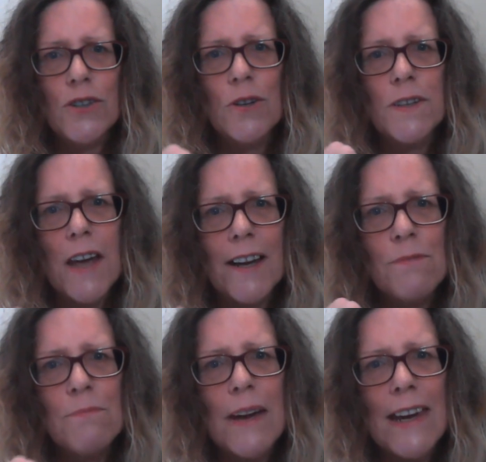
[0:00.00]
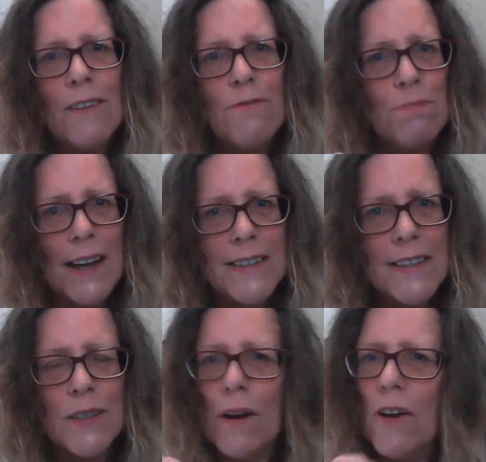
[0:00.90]
to take me
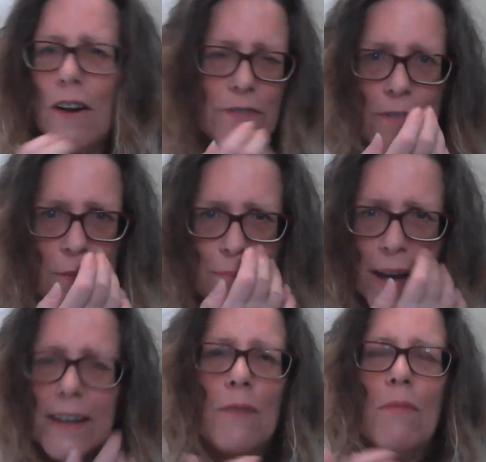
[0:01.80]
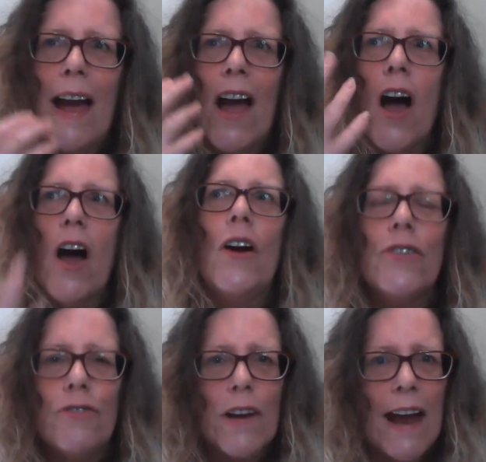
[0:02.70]
places where I've never been in my
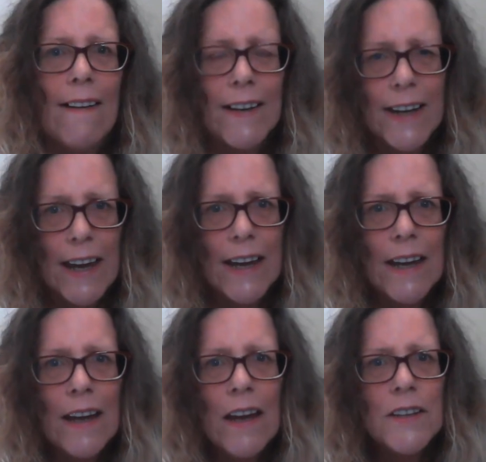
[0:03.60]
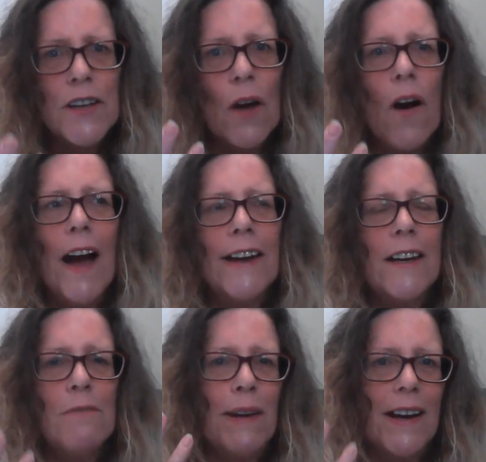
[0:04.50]
own reality, so I
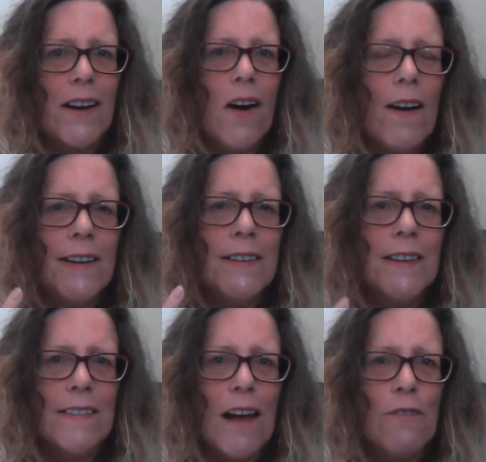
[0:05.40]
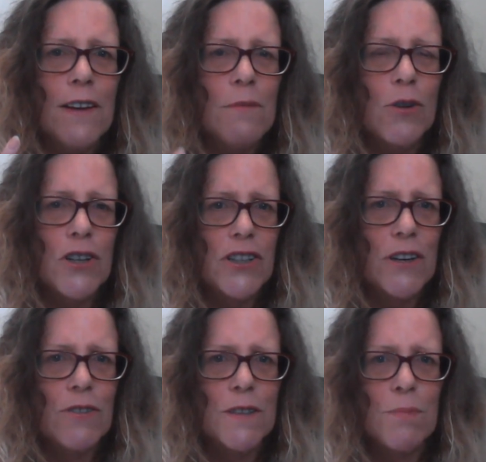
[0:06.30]
can be a kinder, loving, more
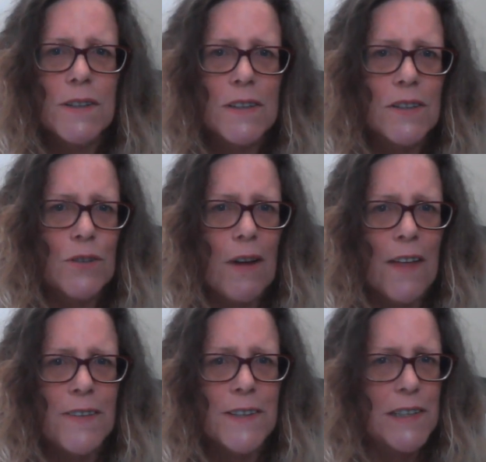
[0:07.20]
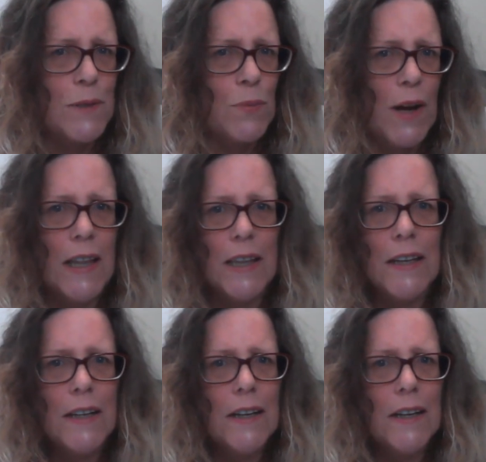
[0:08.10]
generous person to others as well.